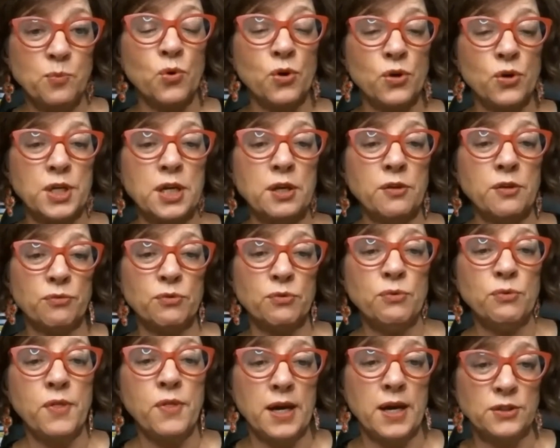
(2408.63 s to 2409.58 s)
working
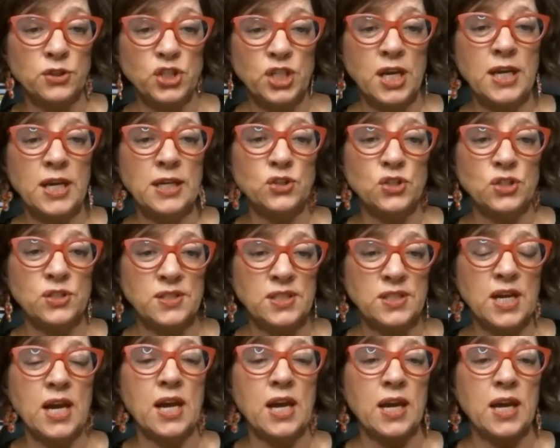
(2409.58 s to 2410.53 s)
through that change to
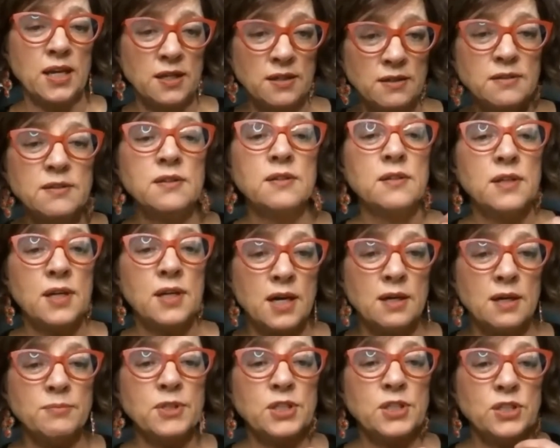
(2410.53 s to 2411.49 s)
say,
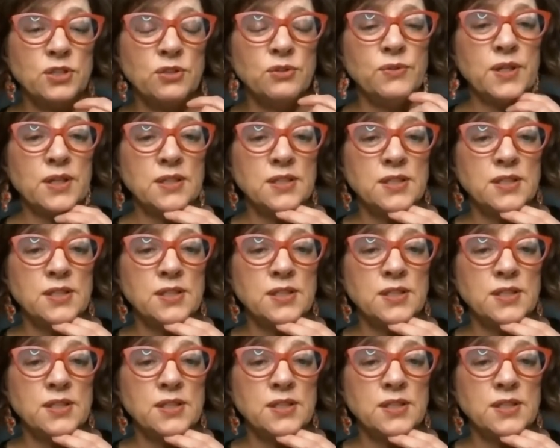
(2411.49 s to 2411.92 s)
I'm going to do that?